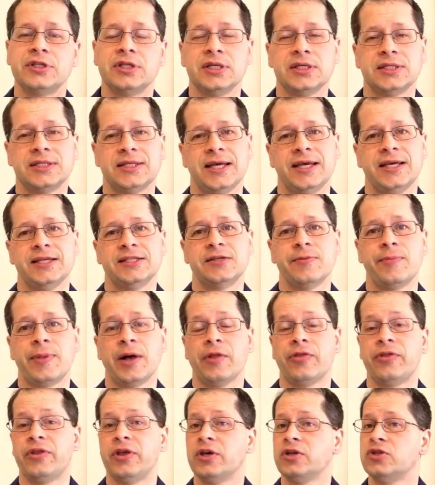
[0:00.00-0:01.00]
these days
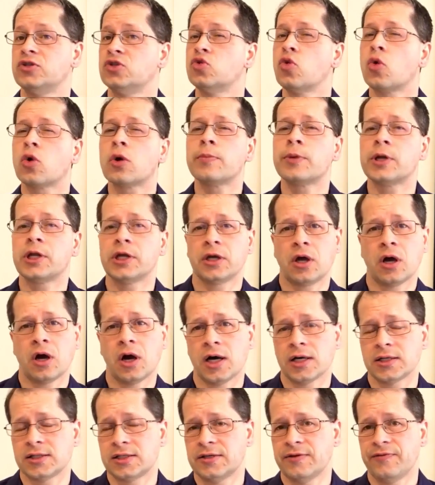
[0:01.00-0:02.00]
about the exorbitant
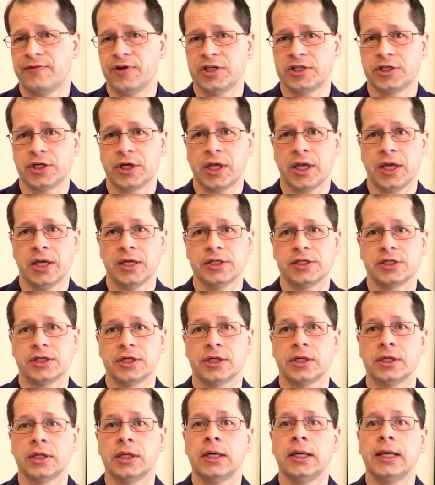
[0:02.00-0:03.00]
costs of
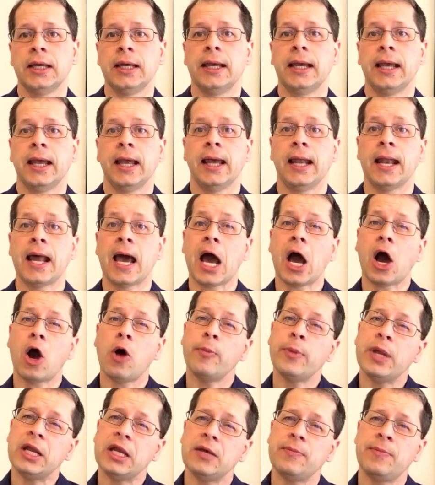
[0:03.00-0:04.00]
education and
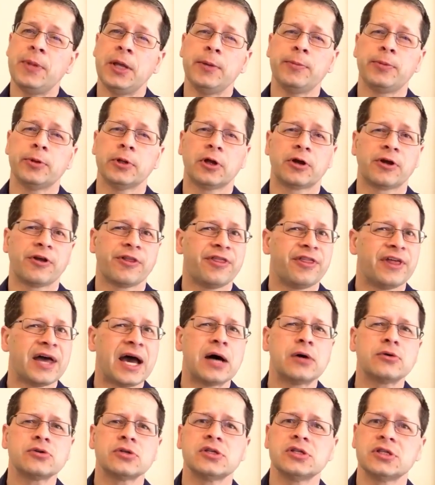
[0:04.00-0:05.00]
how many people are
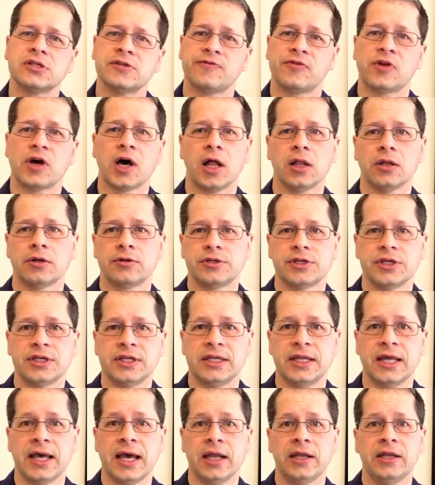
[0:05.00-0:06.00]
thousands of dollars
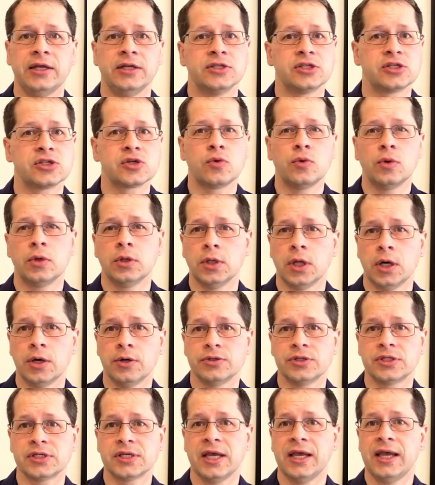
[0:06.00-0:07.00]
in debt in school
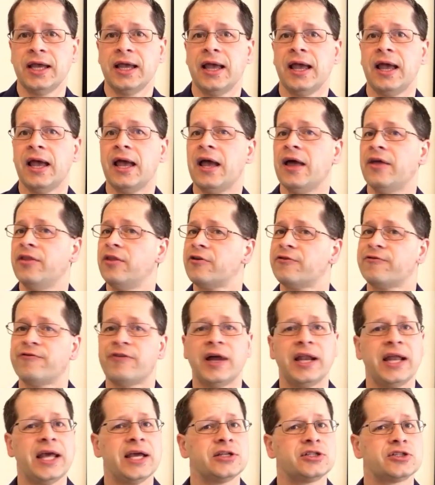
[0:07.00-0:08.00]
loans and their
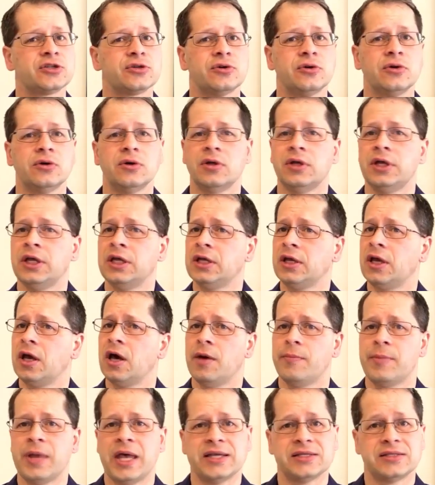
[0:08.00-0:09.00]
financial
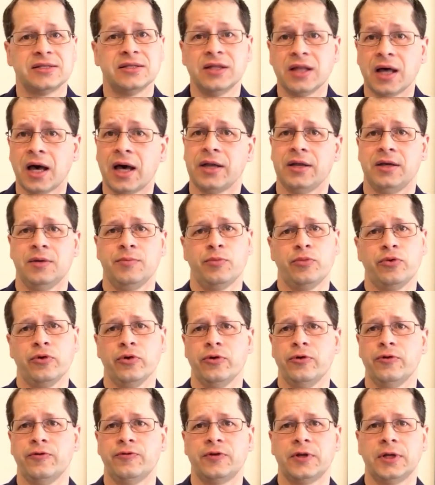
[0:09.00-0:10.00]
income has not
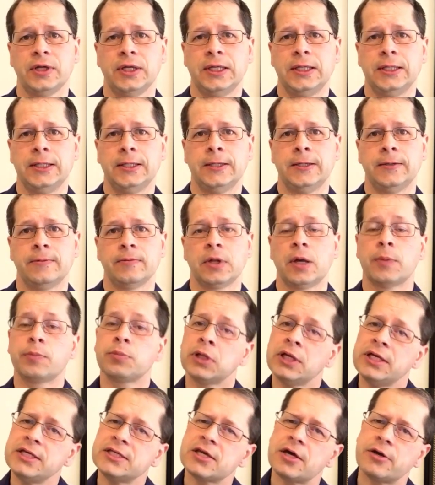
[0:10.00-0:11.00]
improved. Now,
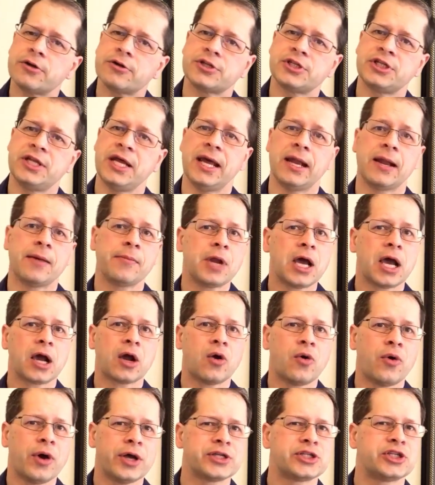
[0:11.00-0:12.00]
please understand, I'm
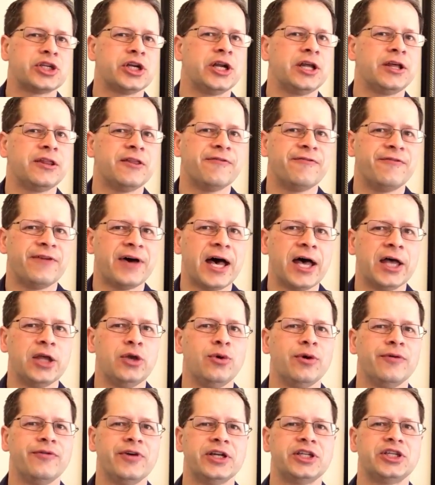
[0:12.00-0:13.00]
not questioning the
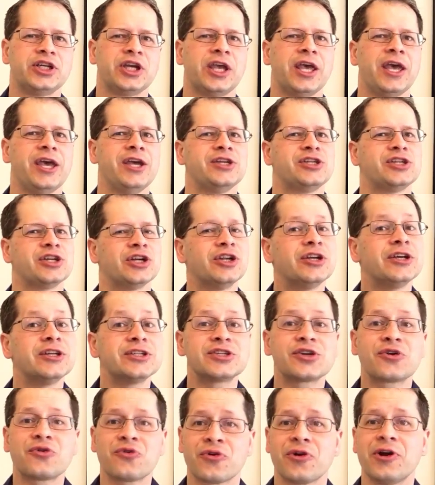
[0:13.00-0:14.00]
value of education.
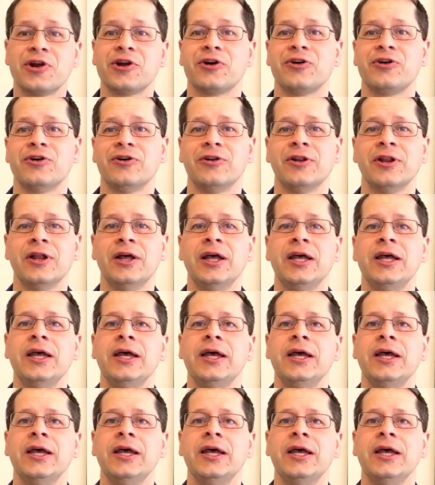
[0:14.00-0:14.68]
It's critical.